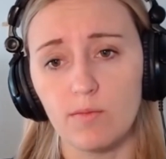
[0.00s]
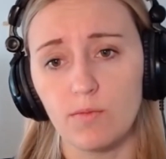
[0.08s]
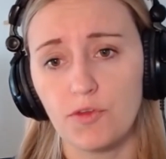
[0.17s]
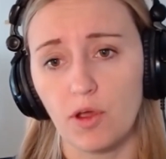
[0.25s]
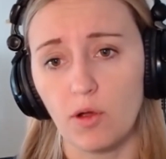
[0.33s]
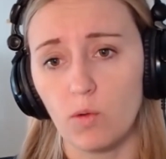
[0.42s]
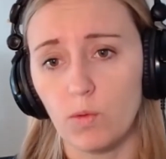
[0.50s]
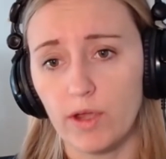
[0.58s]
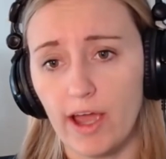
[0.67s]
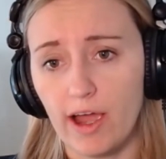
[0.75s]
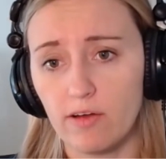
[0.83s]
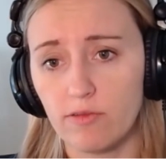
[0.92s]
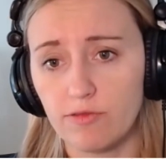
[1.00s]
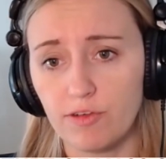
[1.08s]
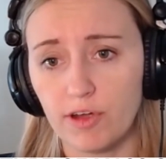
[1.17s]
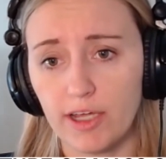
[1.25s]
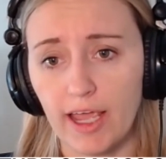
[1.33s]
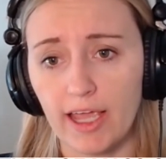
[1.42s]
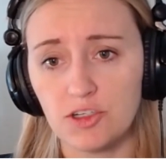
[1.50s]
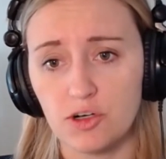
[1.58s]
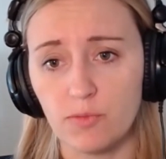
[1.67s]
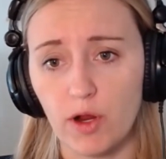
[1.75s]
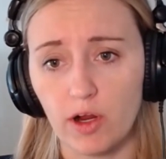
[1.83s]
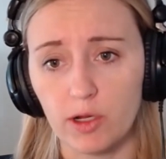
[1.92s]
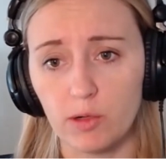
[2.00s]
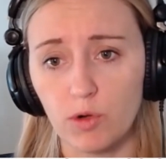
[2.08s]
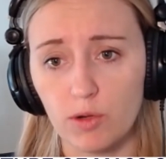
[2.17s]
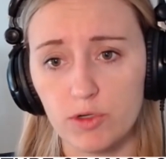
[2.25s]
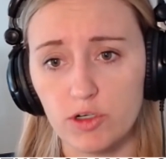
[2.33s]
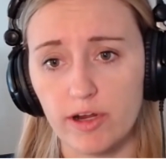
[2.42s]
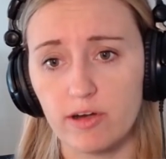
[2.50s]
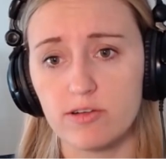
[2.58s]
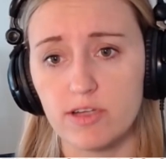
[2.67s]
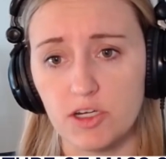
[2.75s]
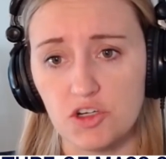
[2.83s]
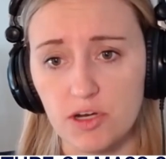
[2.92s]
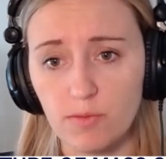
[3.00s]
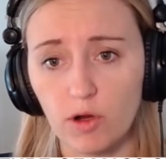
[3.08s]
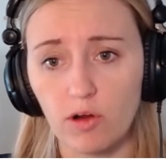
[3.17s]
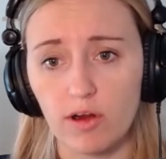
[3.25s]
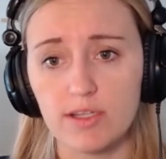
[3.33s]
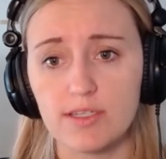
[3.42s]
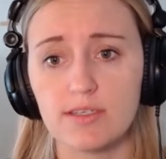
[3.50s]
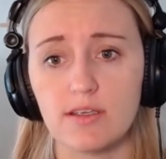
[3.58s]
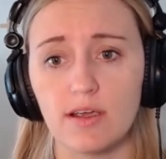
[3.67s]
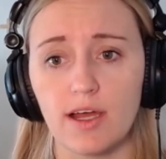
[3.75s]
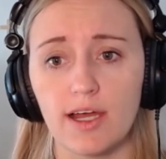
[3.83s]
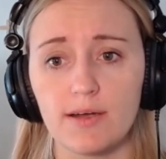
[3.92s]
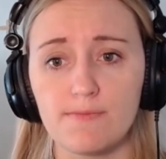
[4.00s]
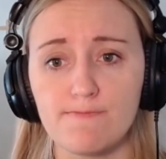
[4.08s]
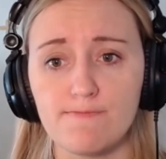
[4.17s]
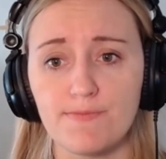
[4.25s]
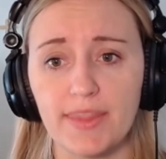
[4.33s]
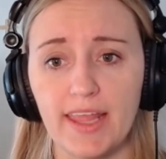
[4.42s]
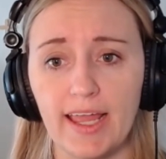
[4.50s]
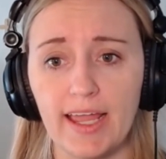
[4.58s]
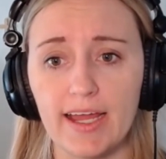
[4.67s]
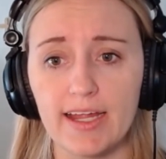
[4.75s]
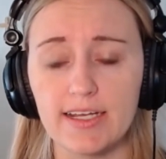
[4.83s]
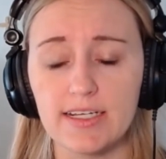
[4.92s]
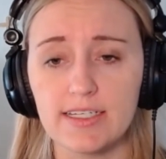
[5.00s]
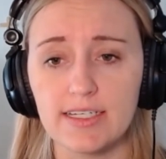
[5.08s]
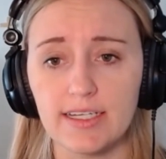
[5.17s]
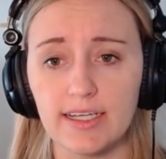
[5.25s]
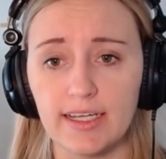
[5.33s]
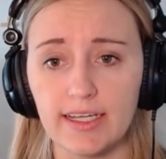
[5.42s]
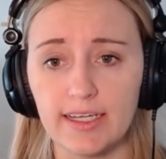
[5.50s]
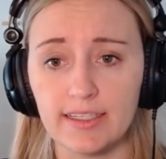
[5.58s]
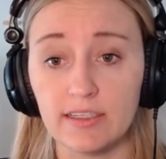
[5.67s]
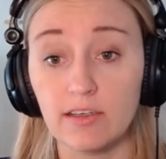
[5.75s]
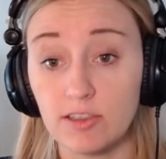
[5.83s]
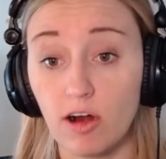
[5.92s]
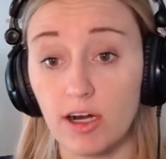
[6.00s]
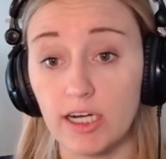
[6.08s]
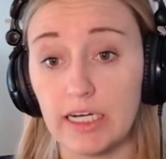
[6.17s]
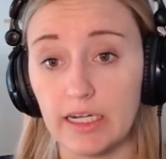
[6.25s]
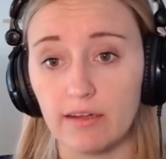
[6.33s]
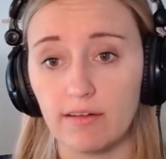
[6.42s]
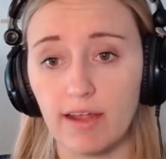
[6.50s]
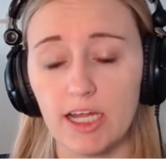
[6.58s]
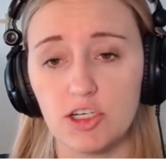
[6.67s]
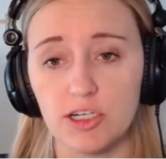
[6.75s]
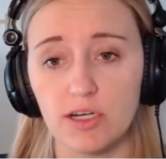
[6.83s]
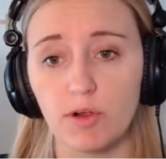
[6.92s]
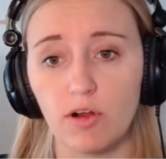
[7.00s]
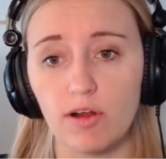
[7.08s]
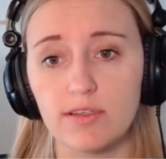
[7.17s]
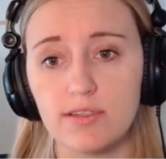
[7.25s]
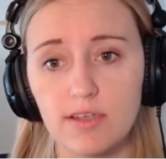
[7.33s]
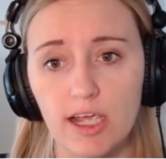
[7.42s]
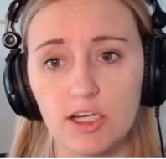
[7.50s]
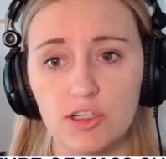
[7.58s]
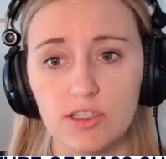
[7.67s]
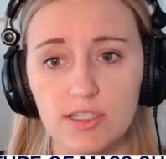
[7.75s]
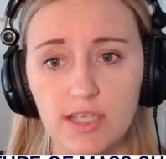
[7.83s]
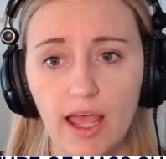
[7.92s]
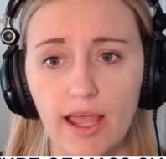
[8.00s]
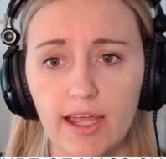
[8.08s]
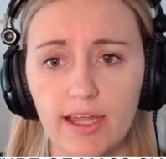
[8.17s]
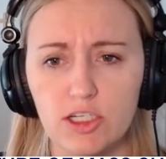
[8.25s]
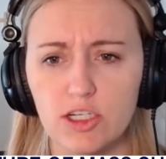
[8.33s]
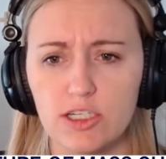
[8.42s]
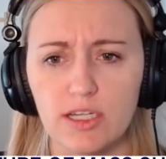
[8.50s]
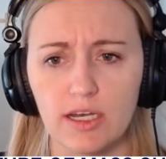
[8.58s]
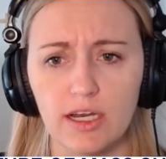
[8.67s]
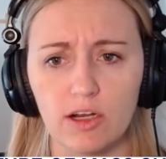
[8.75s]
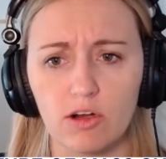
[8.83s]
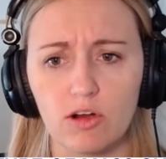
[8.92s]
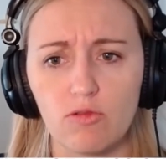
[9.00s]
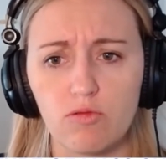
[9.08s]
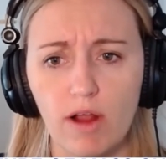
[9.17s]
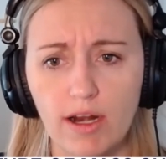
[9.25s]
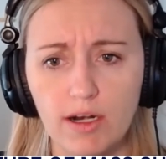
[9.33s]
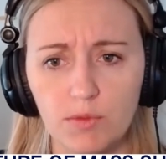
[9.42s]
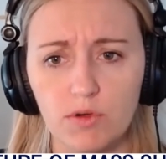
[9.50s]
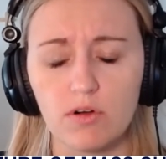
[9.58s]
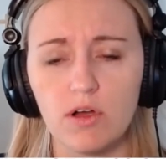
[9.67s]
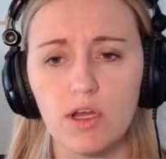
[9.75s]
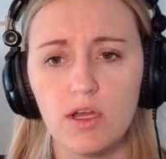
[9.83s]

So we have Asian American perpetrators, Asian immigrants, and targeting Asian immigrants, I should say. Just an incredible